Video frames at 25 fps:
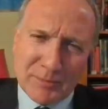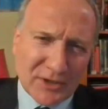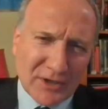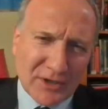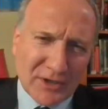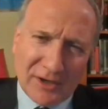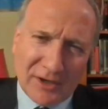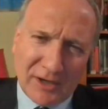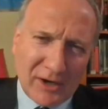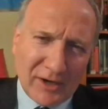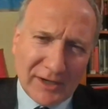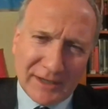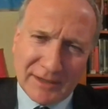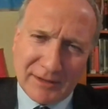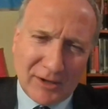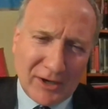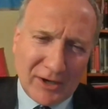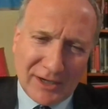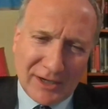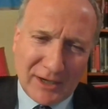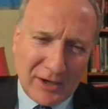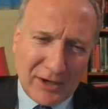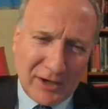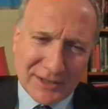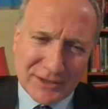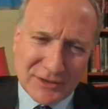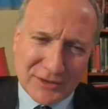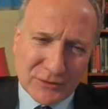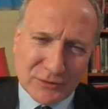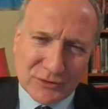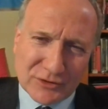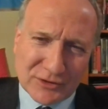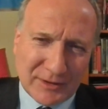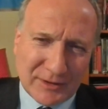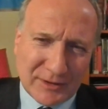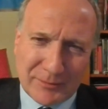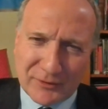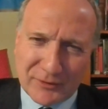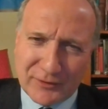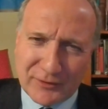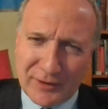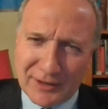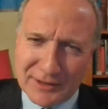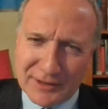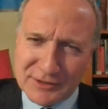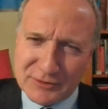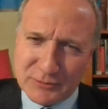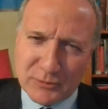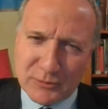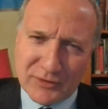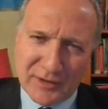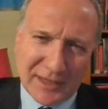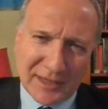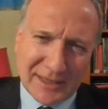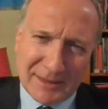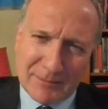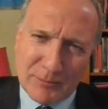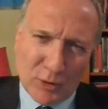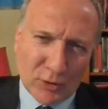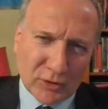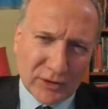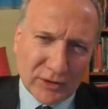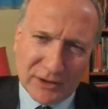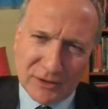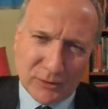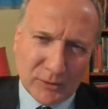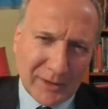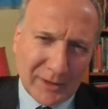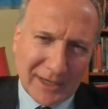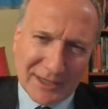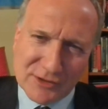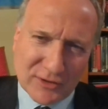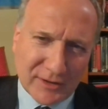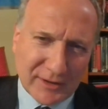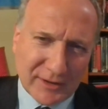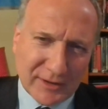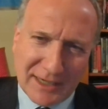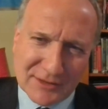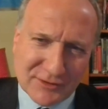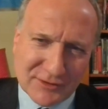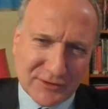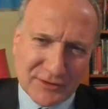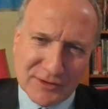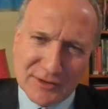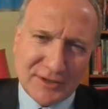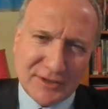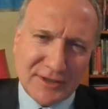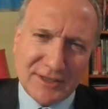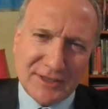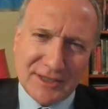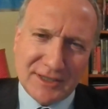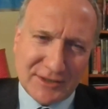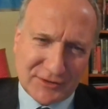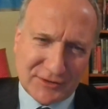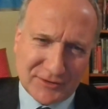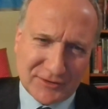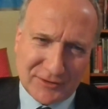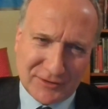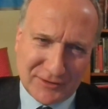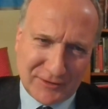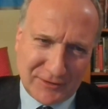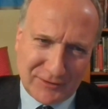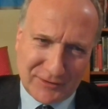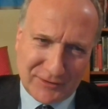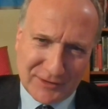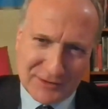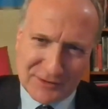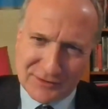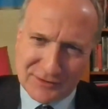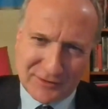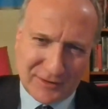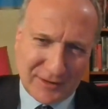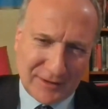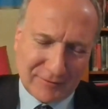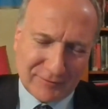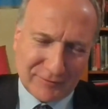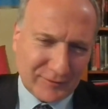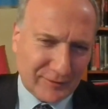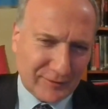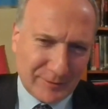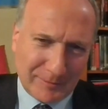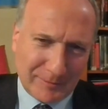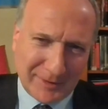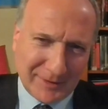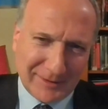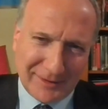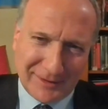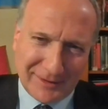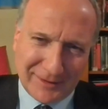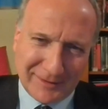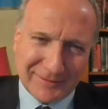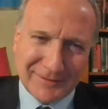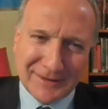but I do sympathise with anybody who actually has to listen to this stuff. I mean,